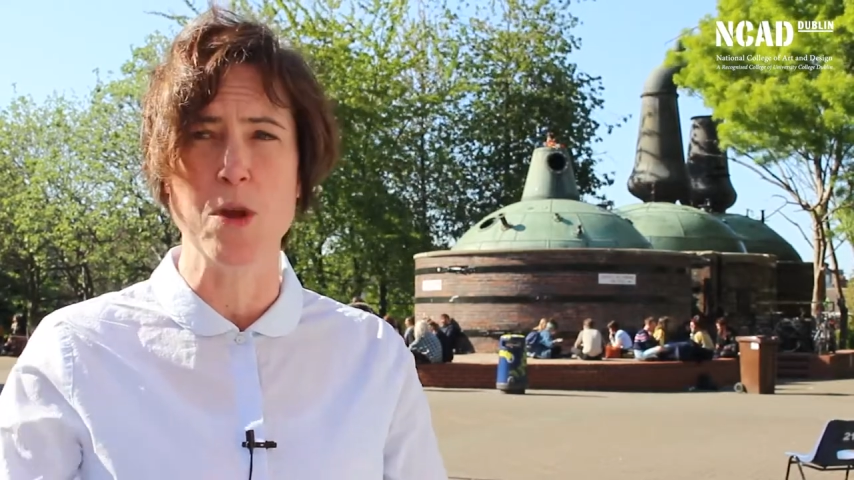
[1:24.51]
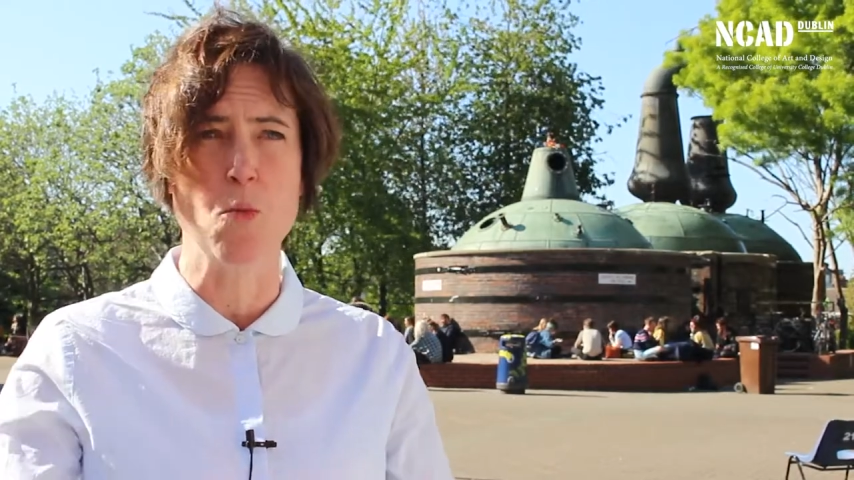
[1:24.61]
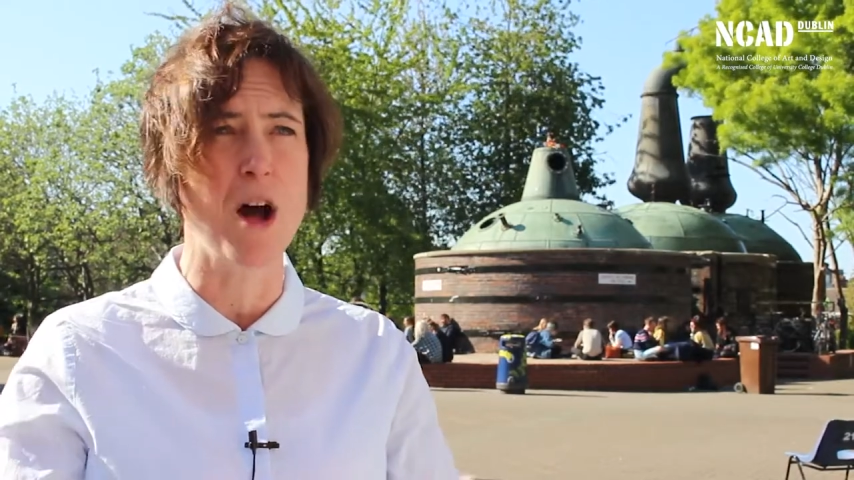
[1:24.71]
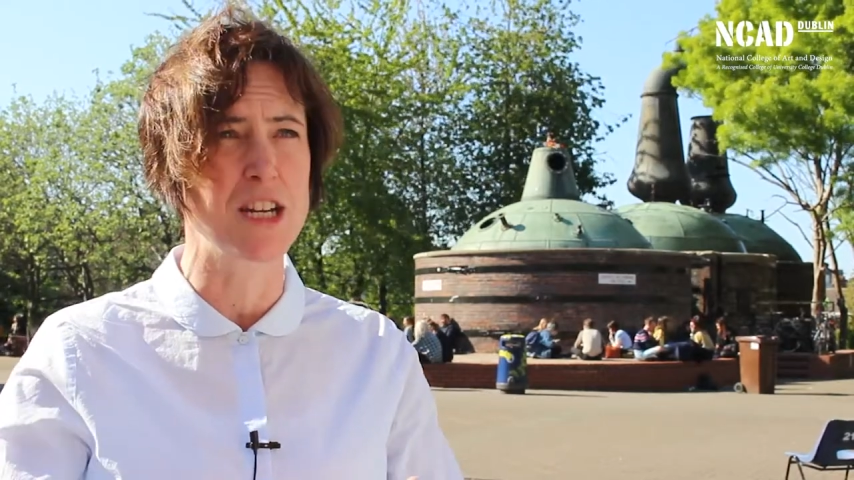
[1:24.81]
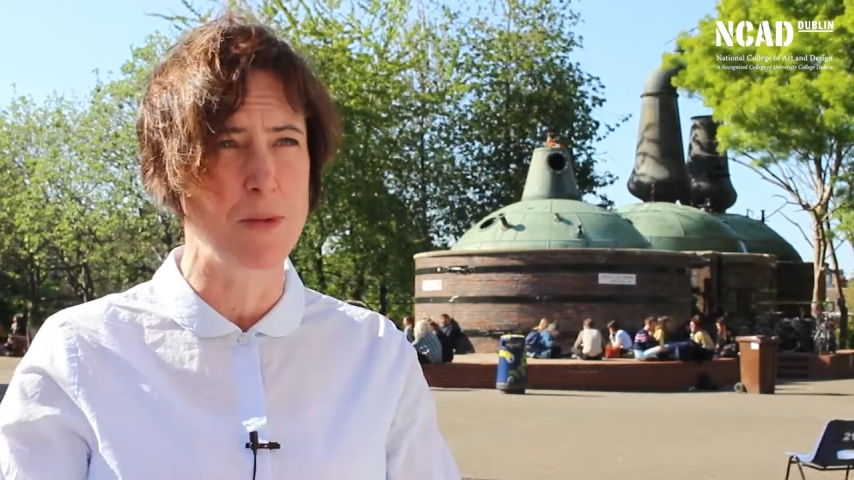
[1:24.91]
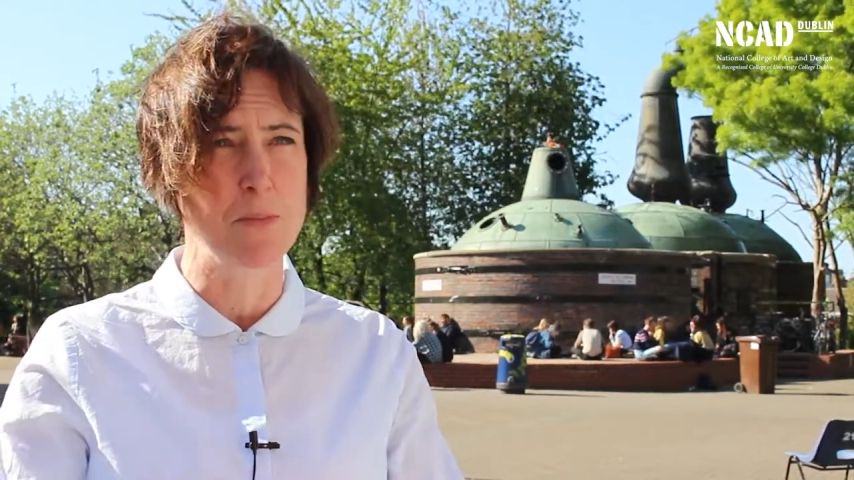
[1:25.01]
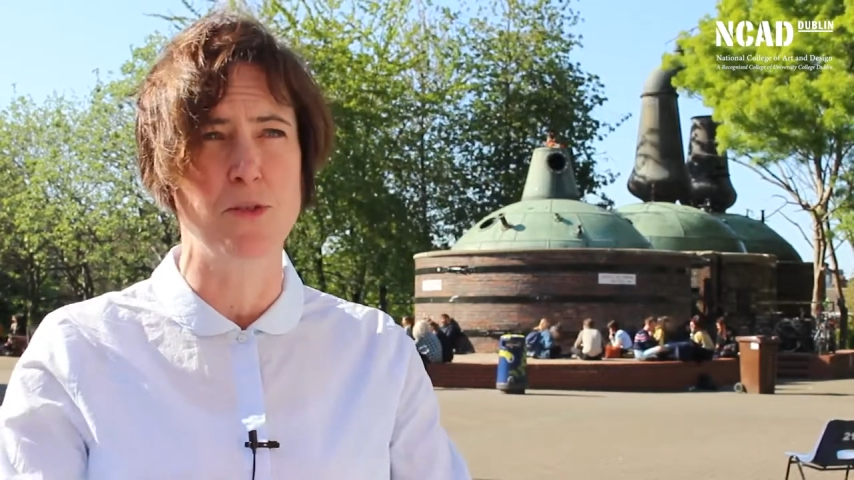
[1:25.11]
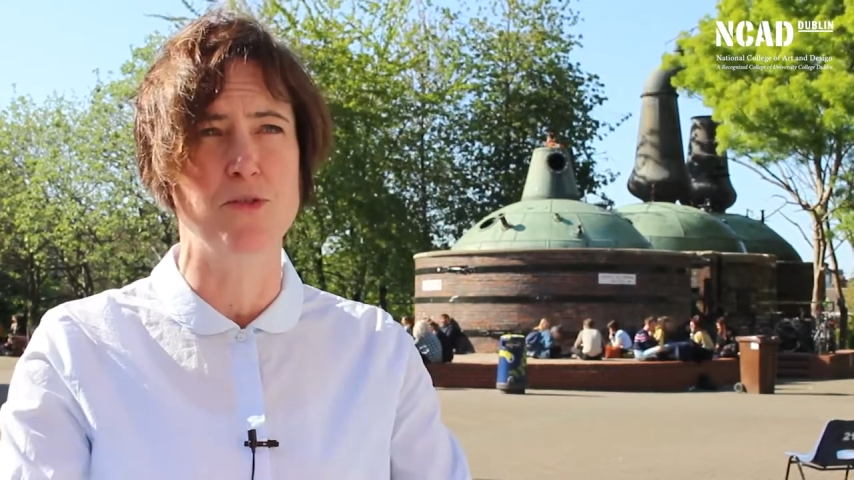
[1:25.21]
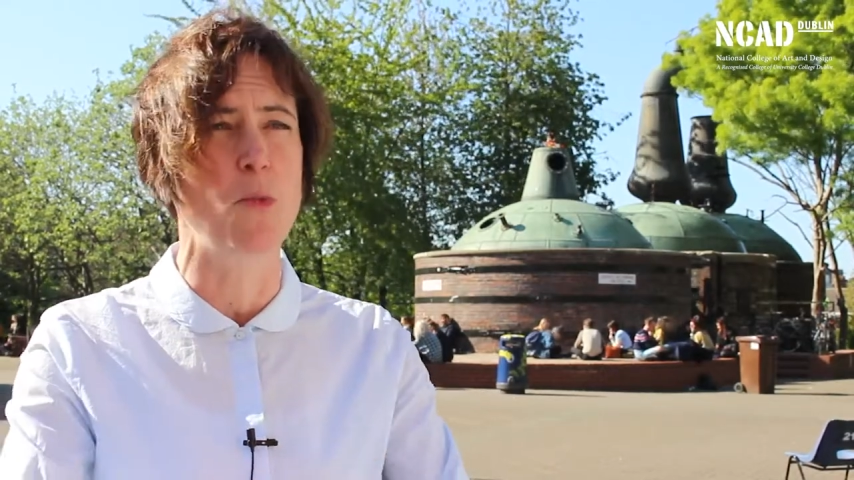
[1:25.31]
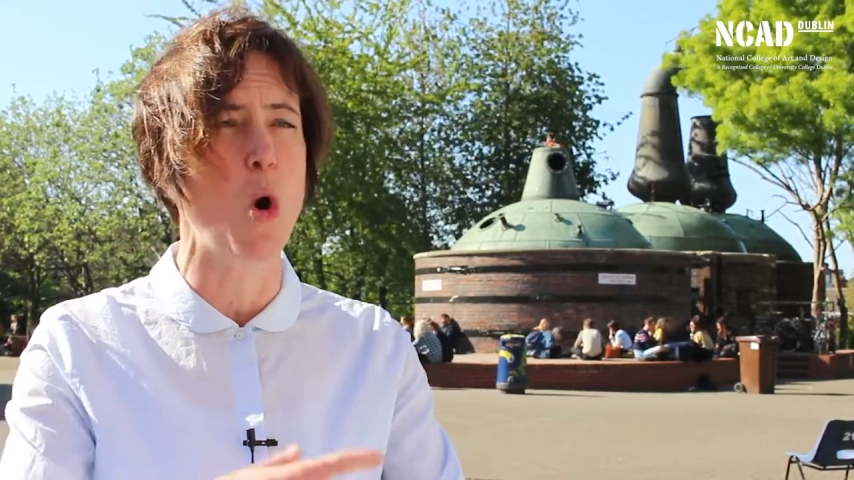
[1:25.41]
We want
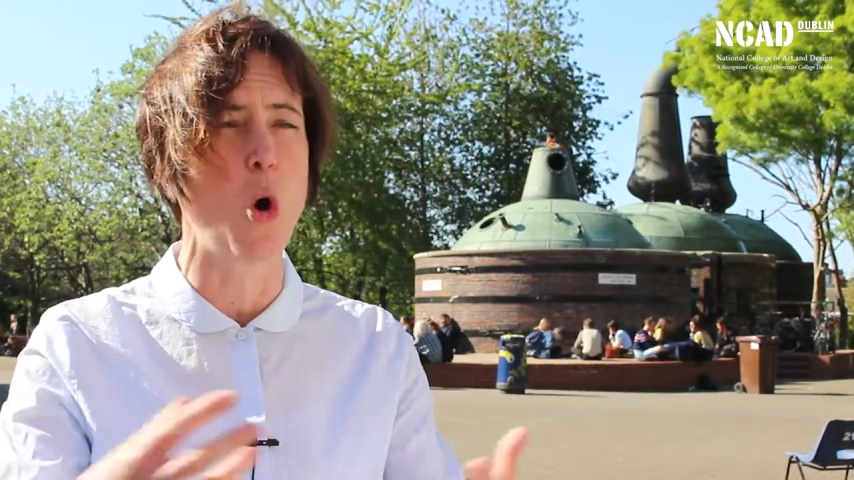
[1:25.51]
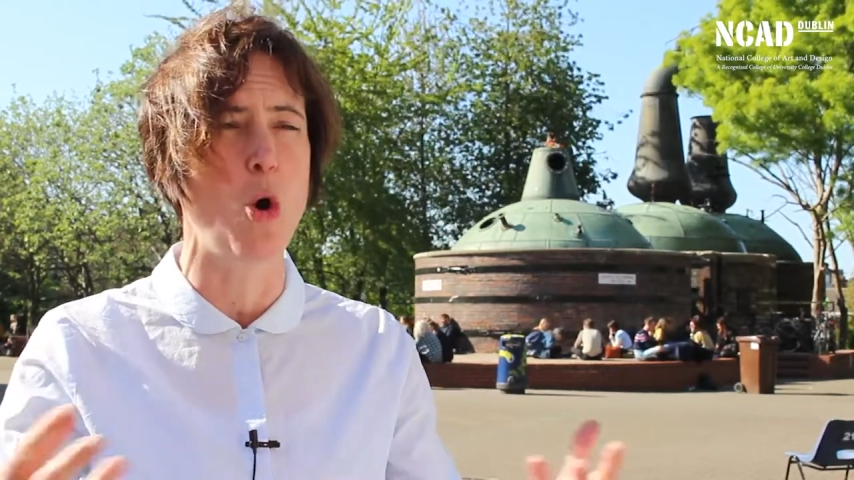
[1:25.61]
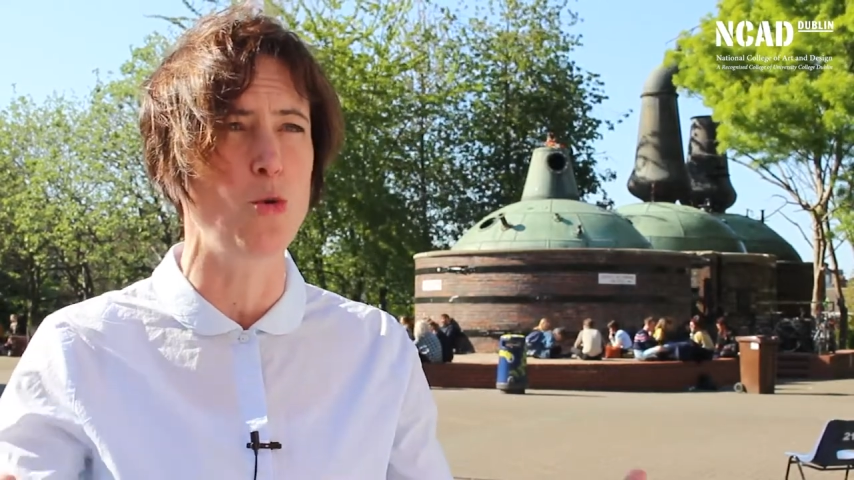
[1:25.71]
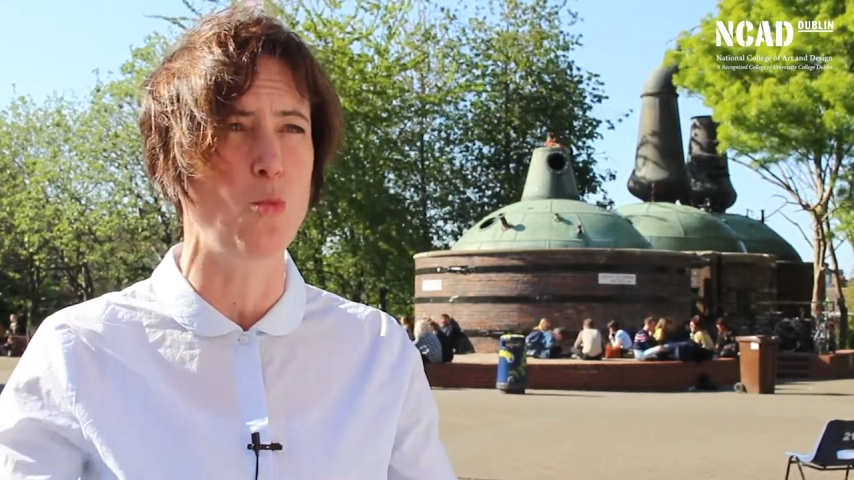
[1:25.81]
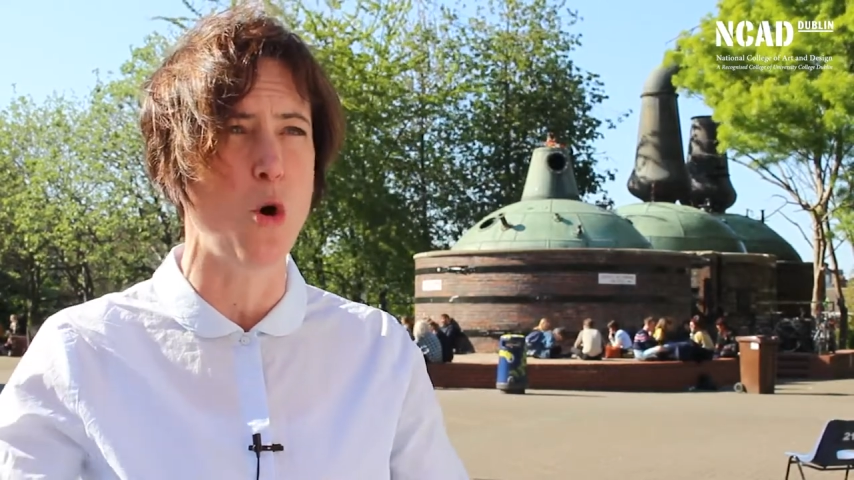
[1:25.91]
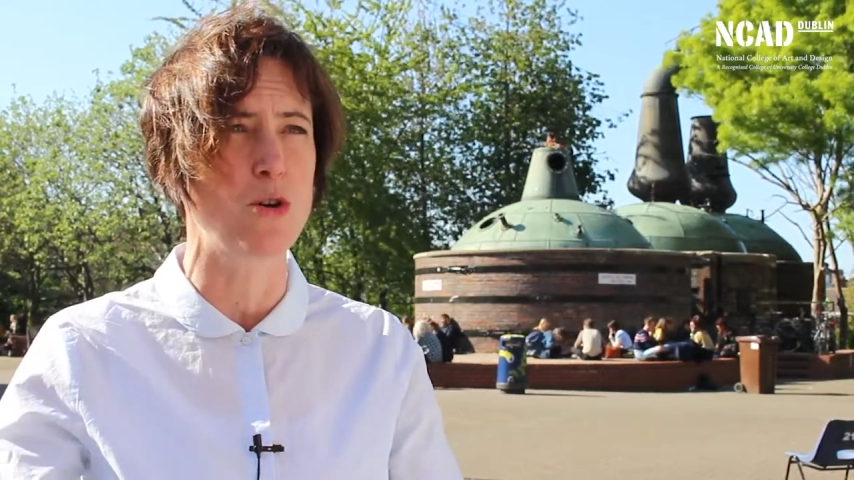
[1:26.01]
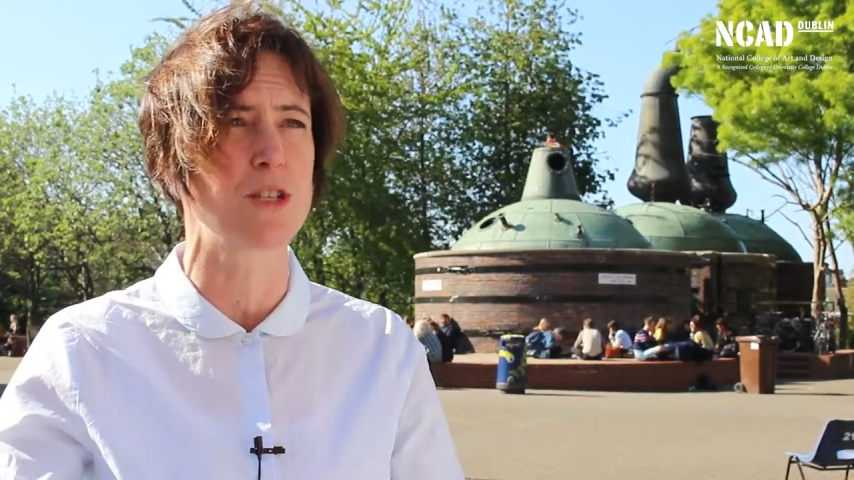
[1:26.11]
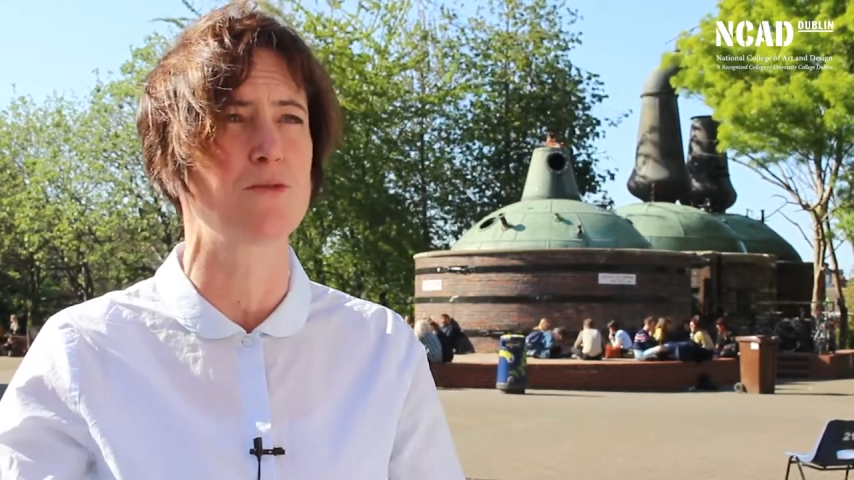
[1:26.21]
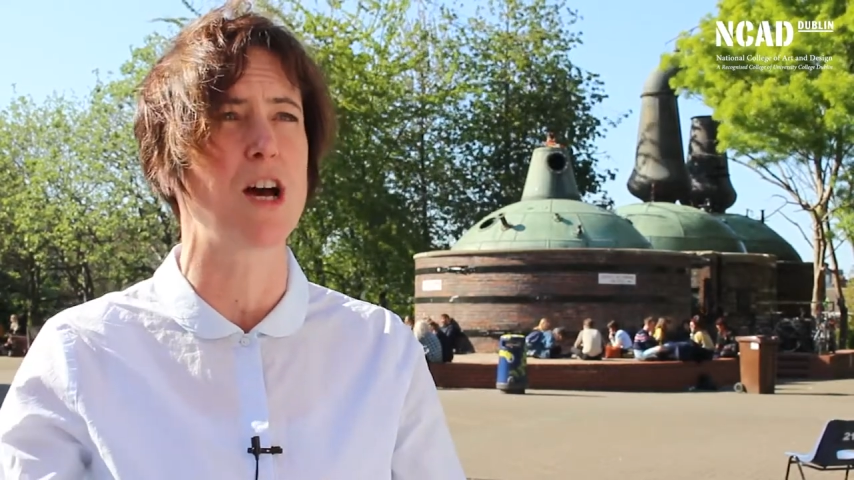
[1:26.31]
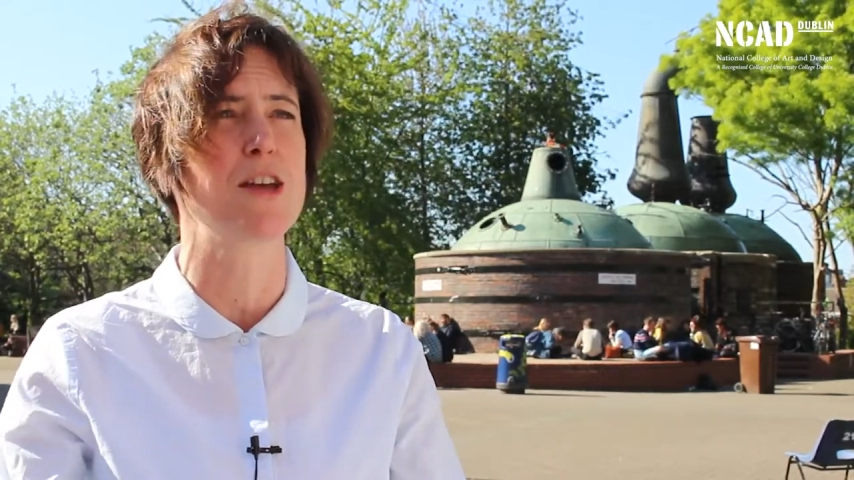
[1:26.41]
people from all
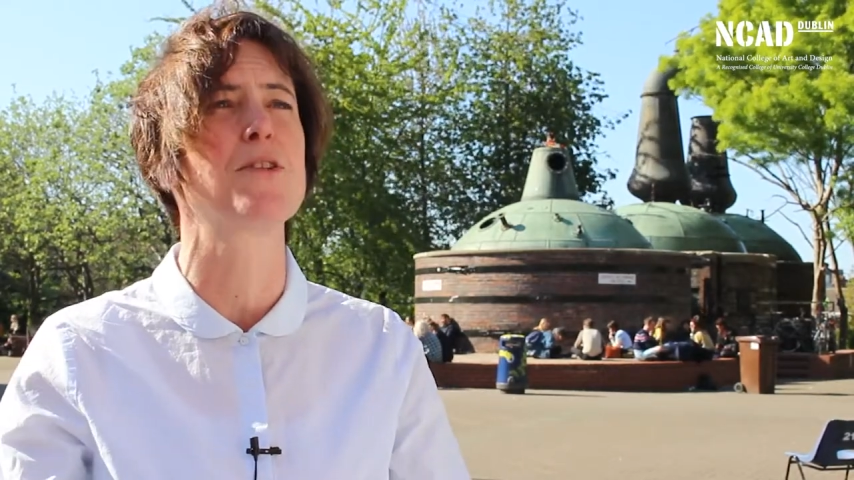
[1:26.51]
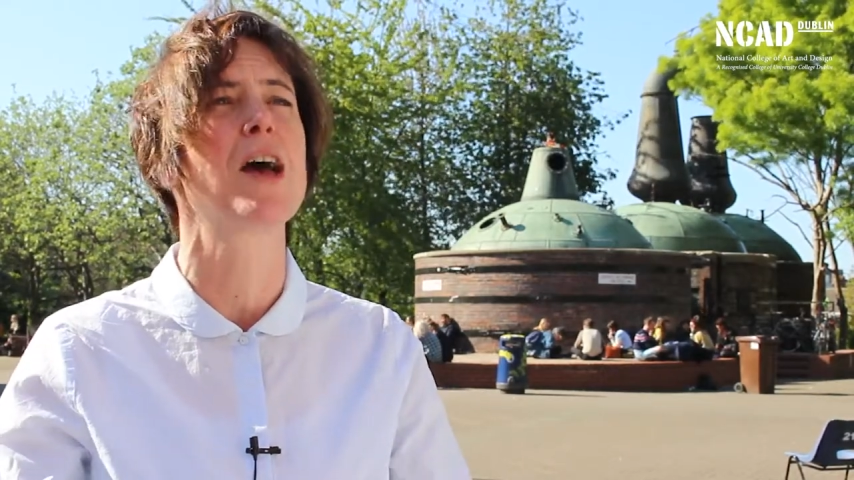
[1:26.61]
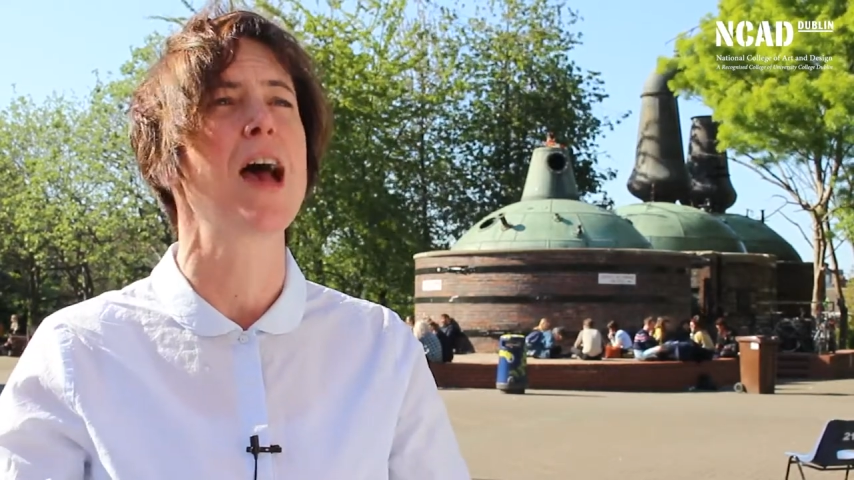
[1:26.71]
walks of life